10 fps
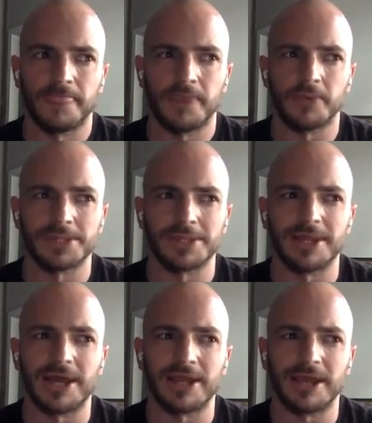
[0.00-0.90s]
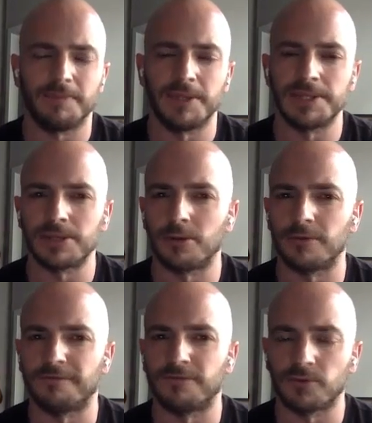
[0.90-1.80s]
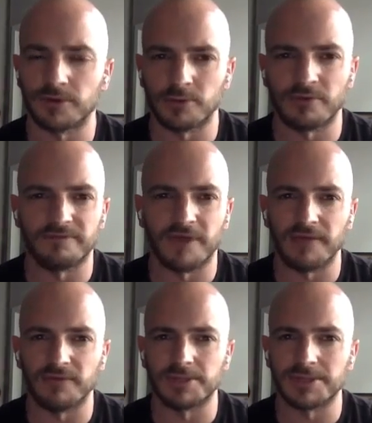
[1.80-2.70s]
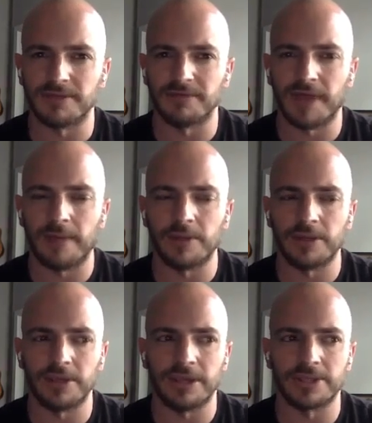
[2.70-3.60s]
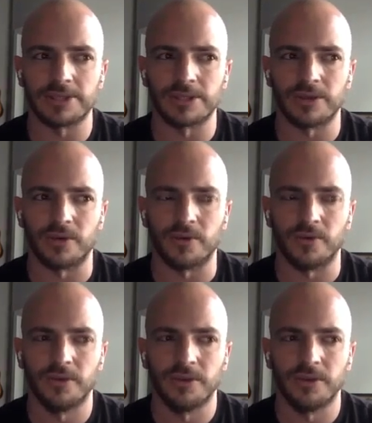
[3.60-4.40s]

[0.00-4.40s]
there was a lot of that Pensacola, Florida revival stuff happening. And so